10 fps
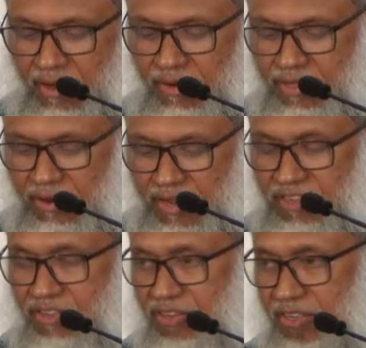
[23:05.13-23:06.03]
without
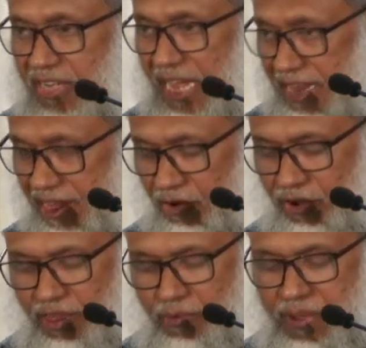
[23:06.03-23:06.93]
associating anything
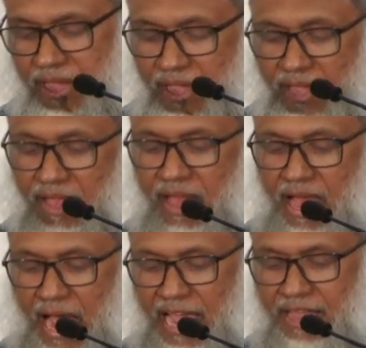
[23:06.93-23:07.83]
with me.
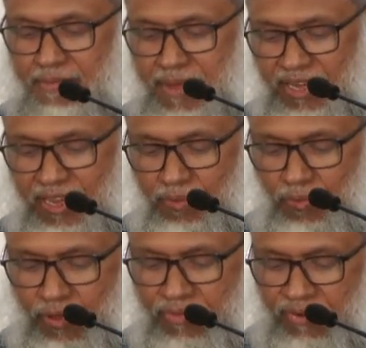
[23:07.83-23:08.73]
I meet him
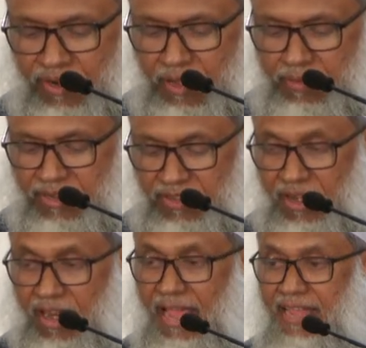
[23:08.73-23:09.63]
with forgiveness
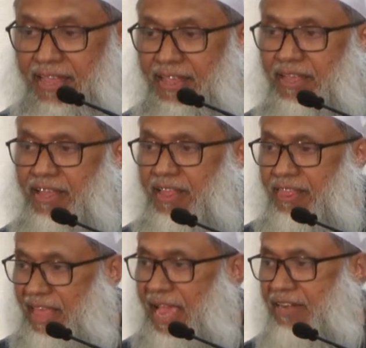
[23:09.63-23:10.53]
like
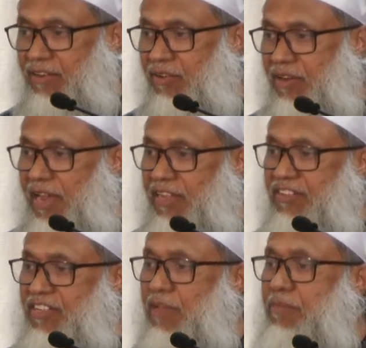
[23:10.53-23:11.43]
that, like same